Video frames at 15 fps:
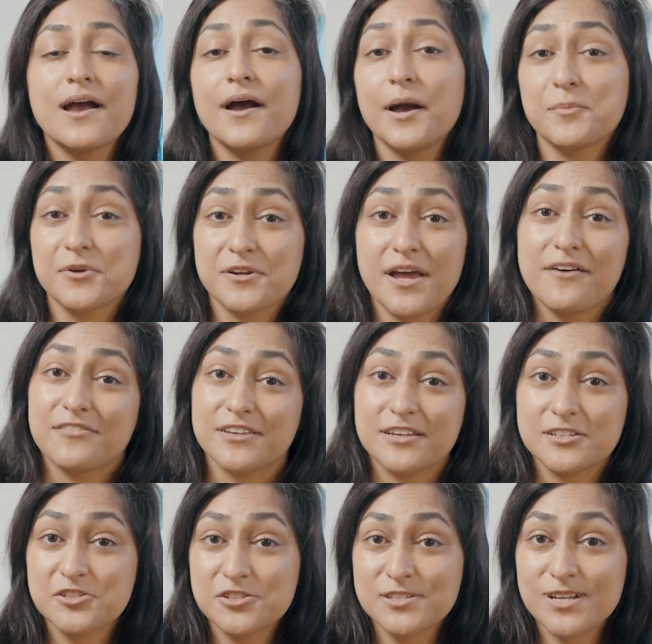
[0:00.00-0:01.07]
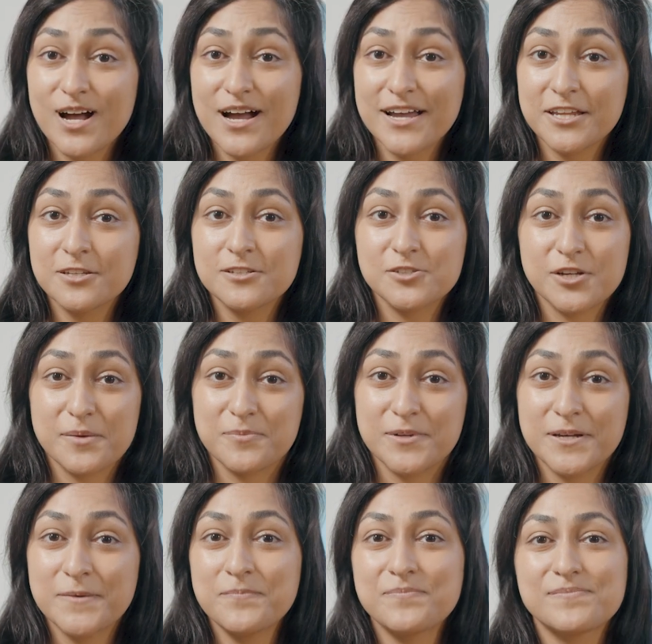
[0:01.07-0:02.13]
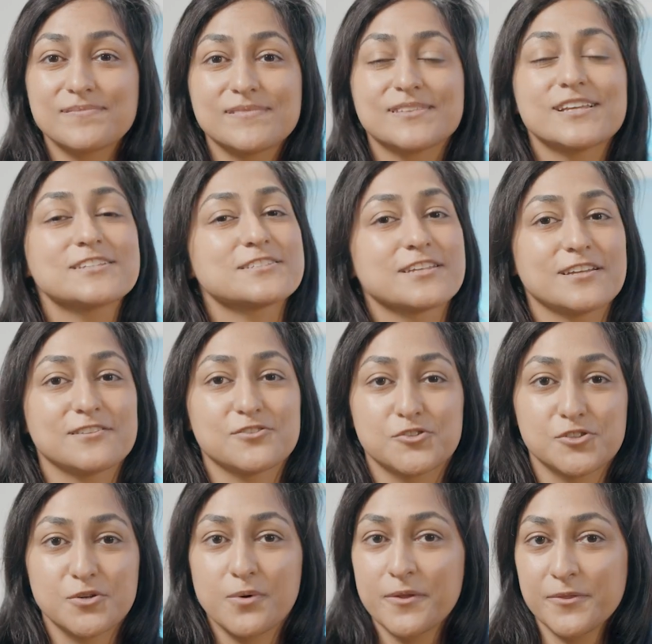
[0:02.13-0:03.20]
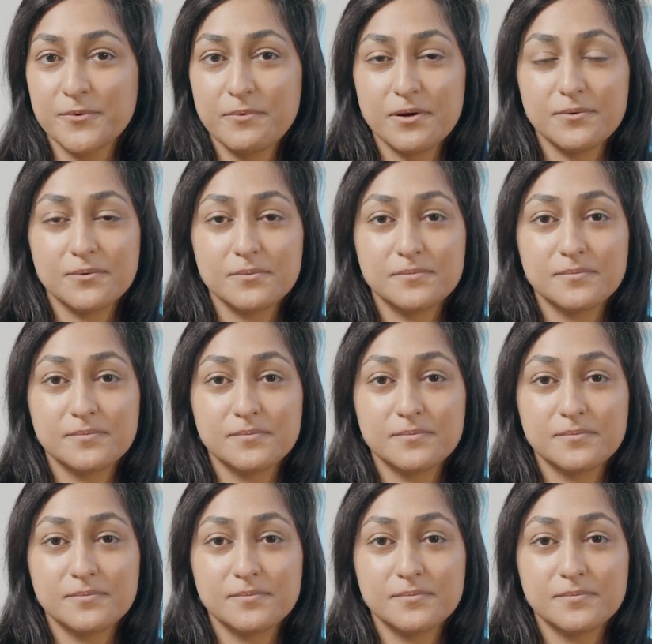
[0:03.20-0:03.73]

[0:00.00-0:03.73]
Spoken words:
I'm your navigation guide, Japna, and let's get the show on the road.